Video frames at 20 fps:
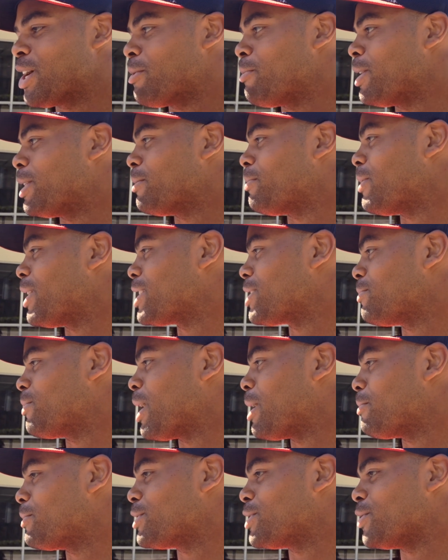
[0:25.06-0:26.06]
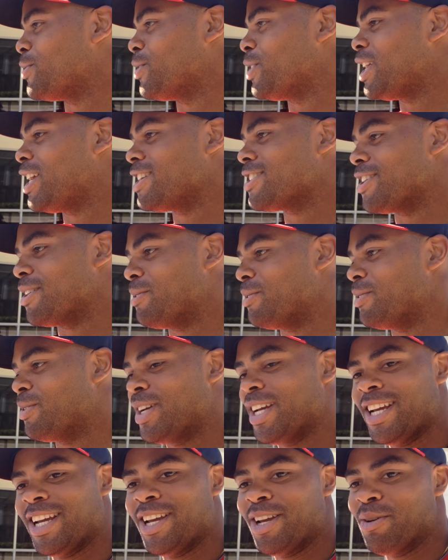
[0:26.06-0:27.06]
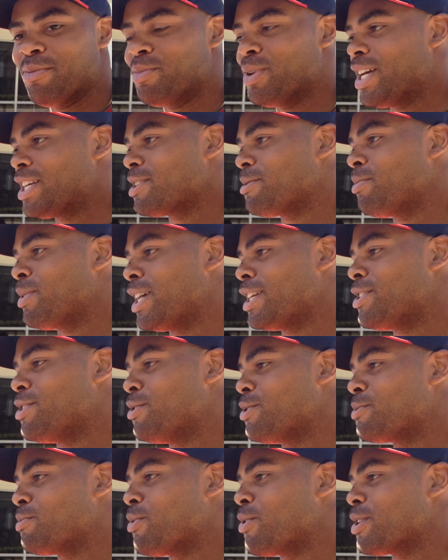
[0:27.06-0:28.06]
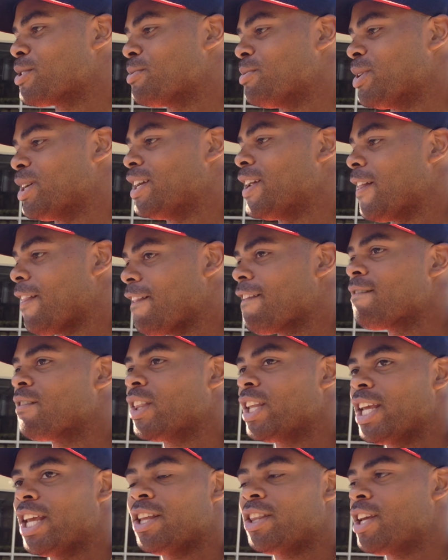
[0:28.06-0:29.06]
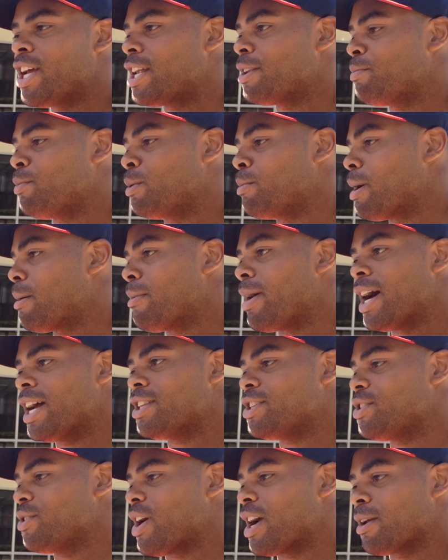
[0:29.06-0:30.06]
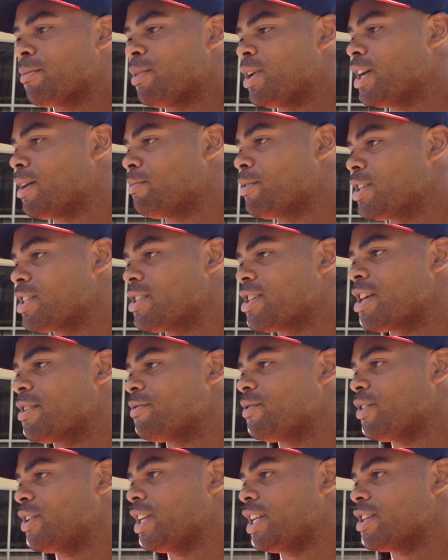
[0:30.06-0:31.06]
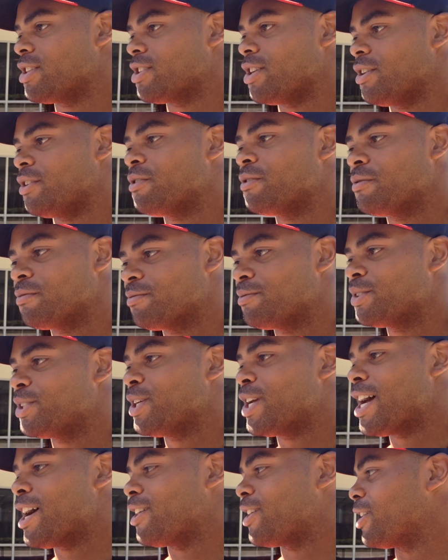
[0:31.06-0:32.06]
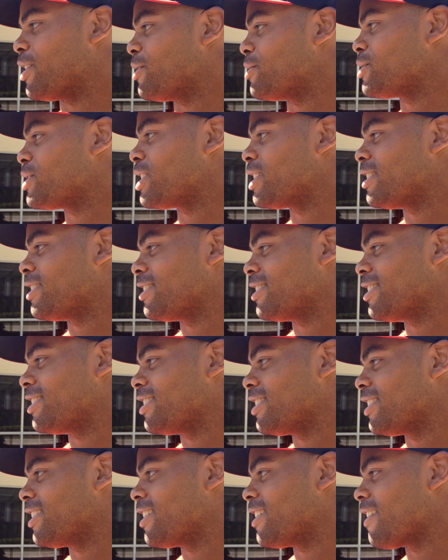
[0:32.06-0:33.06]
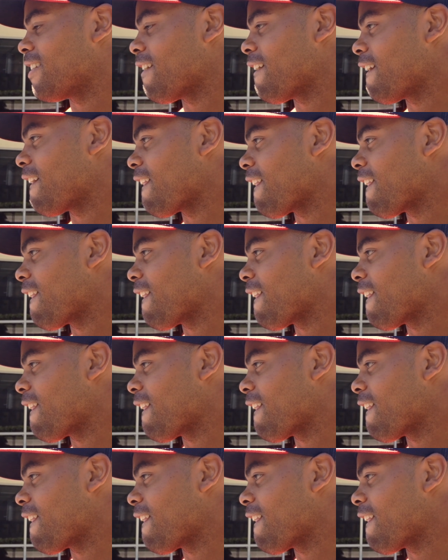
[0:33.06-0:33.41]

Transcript: trying to make the best of my opportunities. I'm blessed to play two sports, but I think anything I can put my mind to, I can become successful in it, so see how it goes. When was the last time you